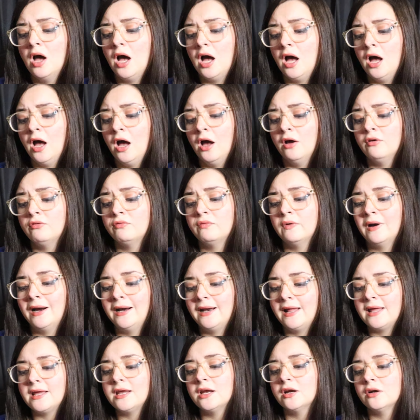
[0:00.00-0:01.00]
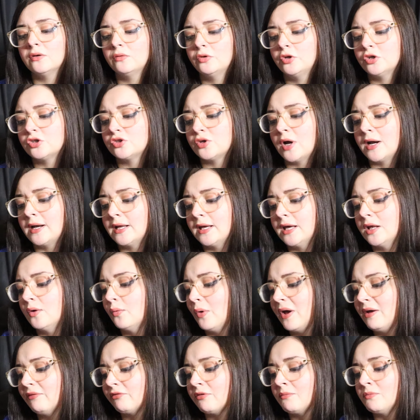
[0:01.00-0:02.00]
uh, friday here you're trying to get
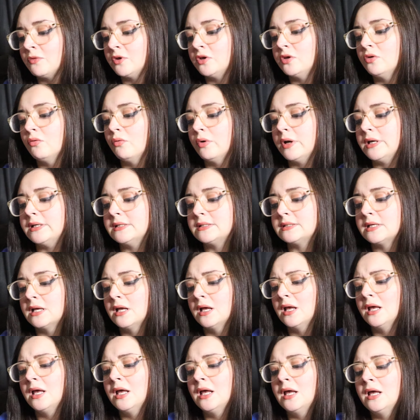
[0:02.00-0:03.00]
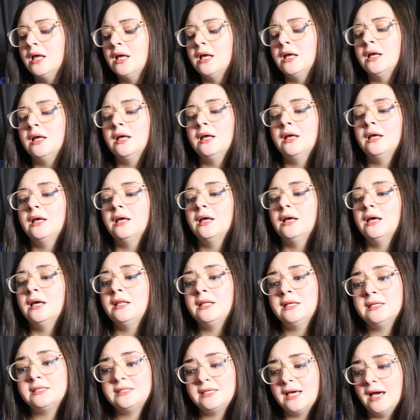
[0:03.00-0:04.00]
away from the noise
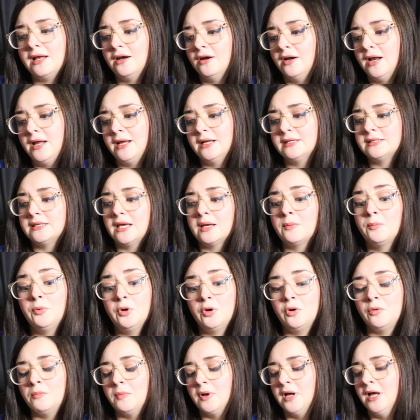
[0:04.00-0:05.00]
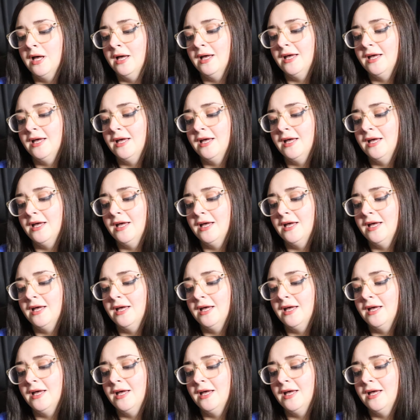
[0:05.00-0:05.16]
and then Saturday, it's like, boom,